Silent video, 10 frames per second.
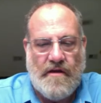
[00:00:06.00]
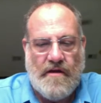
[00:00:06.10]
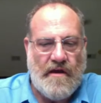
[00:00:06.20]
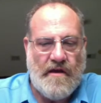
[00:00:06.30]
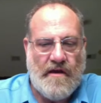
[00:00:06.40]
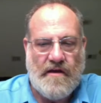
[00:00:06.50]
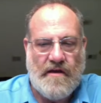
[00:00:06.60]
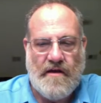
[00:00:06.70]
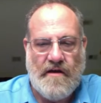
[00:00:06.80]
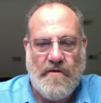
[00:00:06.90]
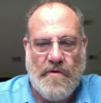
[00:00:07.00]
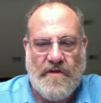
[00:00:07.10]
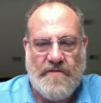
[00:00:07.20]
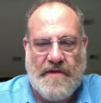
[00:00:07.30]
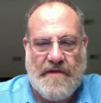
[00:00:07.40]
and
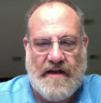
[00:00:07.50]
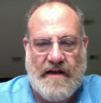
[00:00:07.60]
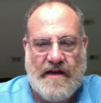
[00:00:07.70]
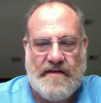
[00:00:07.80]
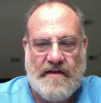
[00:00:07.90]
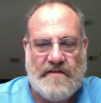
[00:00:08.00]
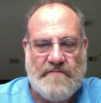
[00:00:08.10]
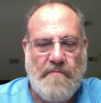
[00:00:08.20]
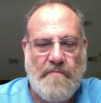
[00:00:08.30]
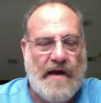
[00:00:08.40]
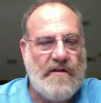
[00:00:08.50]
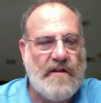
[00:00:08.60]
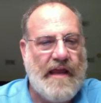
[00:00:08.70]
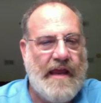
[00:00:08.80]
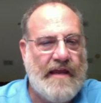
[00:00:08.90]
with me tonight is Michael
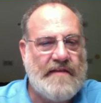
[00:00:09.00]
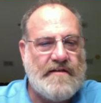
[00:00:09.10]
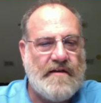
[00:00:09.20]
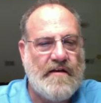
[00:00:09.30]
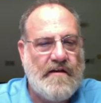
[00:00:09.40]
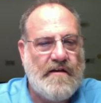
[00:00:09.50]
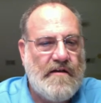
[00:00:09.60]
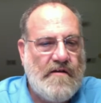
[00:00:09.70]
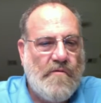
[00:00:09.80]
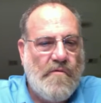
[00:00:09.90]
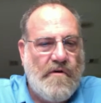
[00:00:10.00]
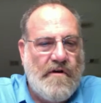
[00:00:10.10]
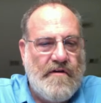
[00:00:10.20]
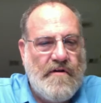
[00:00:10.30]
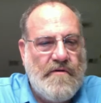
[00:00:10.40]
Hansen, one of
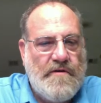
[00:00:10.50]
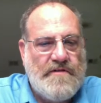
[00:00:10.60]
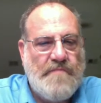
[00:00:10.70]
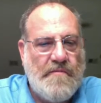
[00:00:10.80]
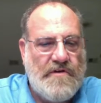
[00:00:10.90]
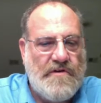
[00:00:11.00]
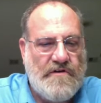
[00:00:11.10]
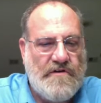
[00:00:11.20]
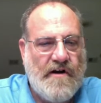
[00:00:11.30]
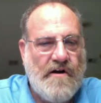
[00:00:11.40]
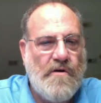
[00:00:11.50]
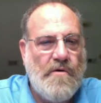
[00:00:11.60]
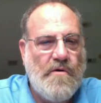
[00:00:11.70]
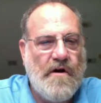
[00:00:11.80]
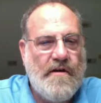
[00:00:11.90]
the newest members of our
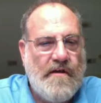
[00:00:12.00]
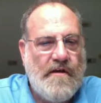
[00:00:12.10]
cohort.